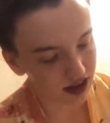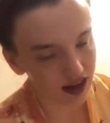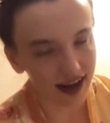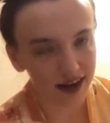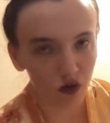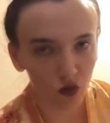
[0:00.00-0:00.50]

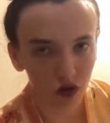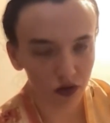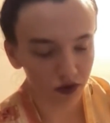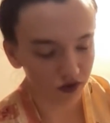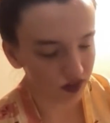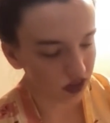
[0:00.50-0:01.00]
not a horror
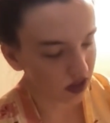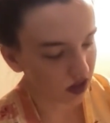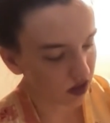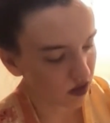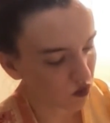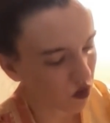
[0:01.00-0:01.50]
movie.
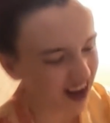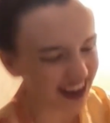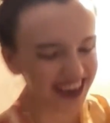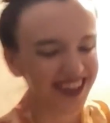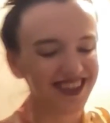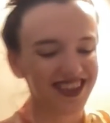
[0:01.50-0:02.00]
What
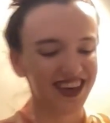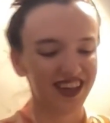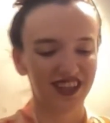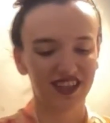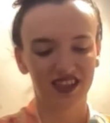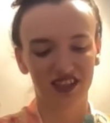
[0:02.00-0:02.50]
is
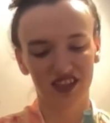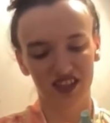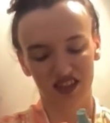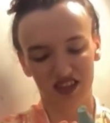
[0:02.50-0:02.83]
this?